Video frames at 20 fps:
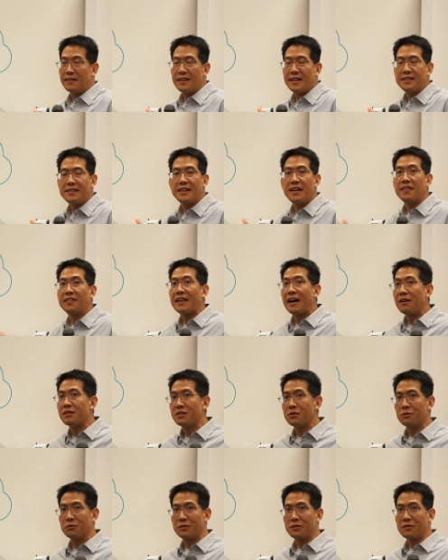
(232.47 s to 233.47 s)
let's say, a
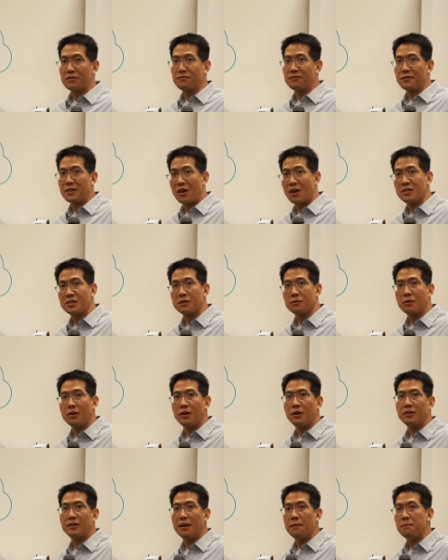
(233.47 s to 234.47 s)
thousand cars on the
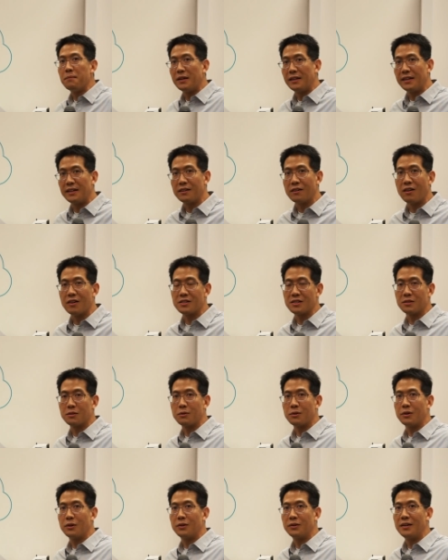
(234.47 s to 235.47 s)
road, a million cars on
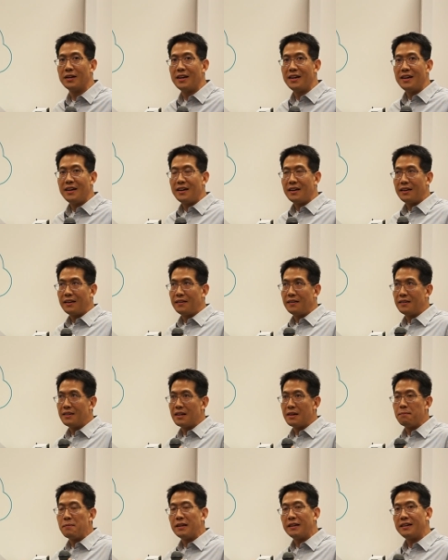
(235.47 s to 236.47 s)
the road,
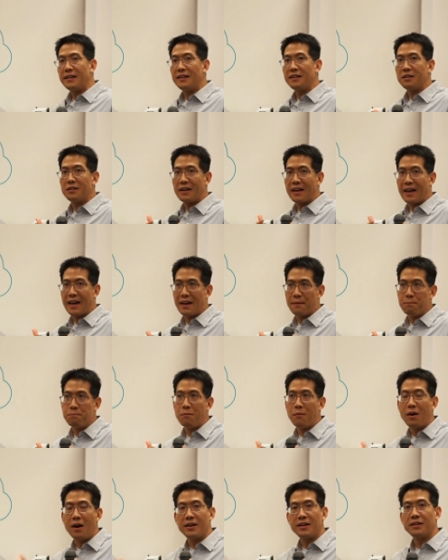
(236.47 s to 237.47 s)
the ability to
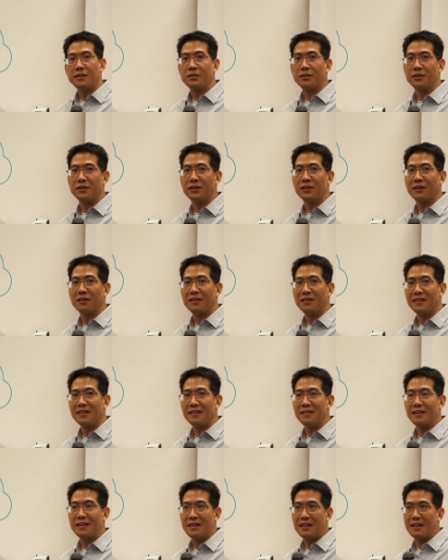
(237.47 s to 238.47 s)
monitor
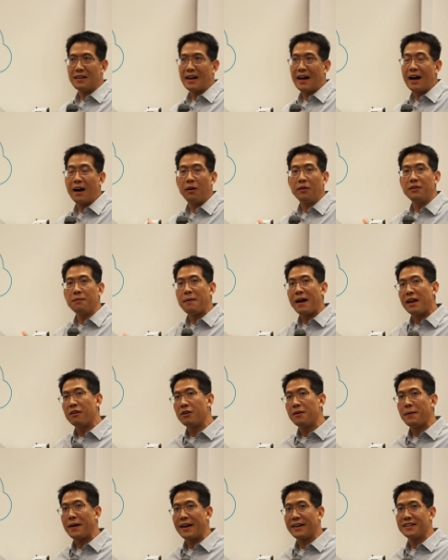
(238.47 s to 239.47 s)
the how the
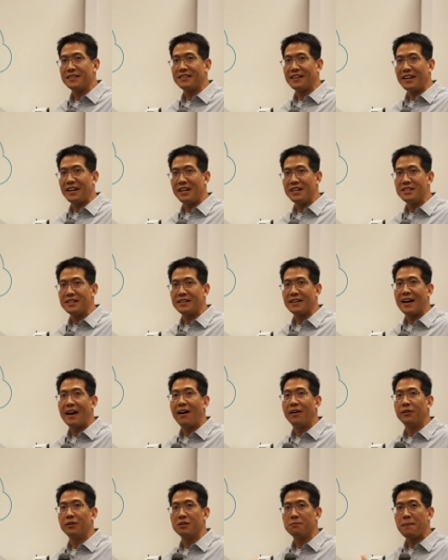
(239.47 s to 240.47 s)
battery pack is aging,
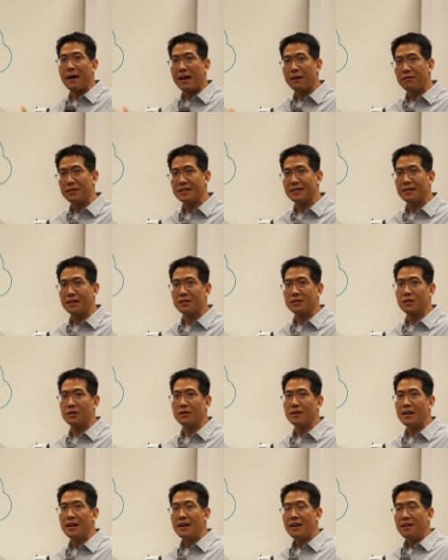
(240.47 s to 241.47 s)
how those battery cells
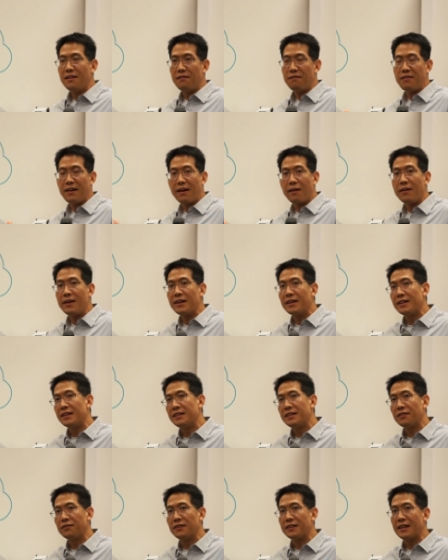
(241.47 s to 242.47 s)
are varying
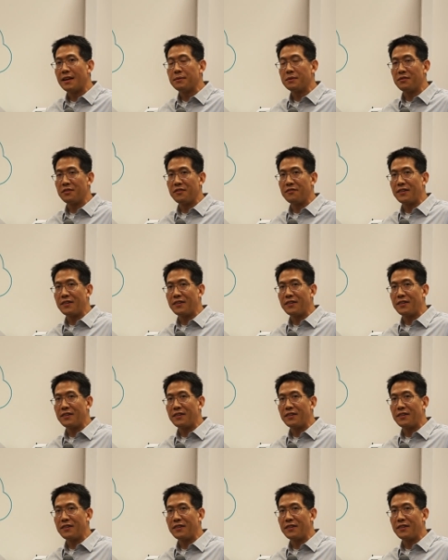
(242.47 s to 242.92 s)
in different types of